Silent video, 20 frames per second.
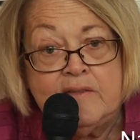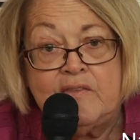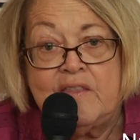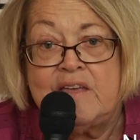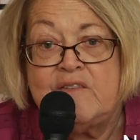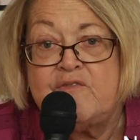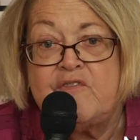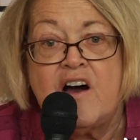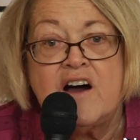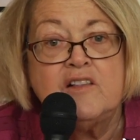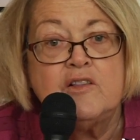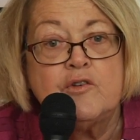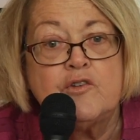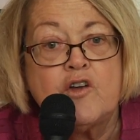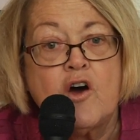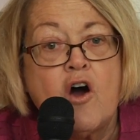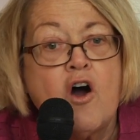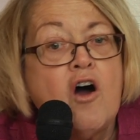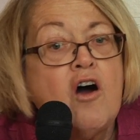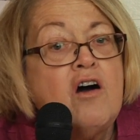They followed
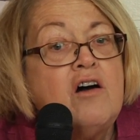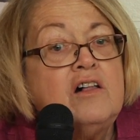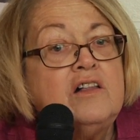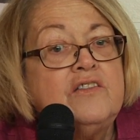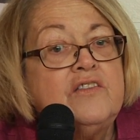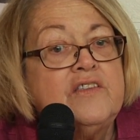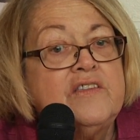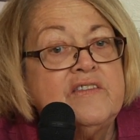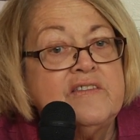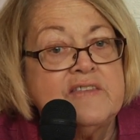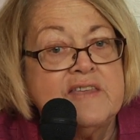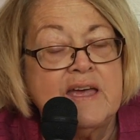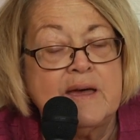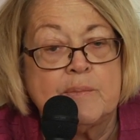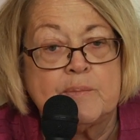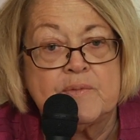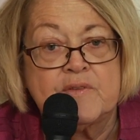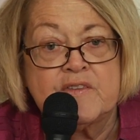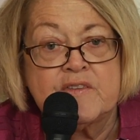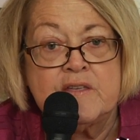all the
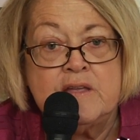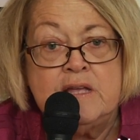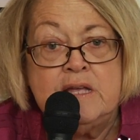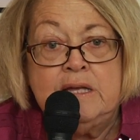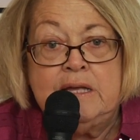steps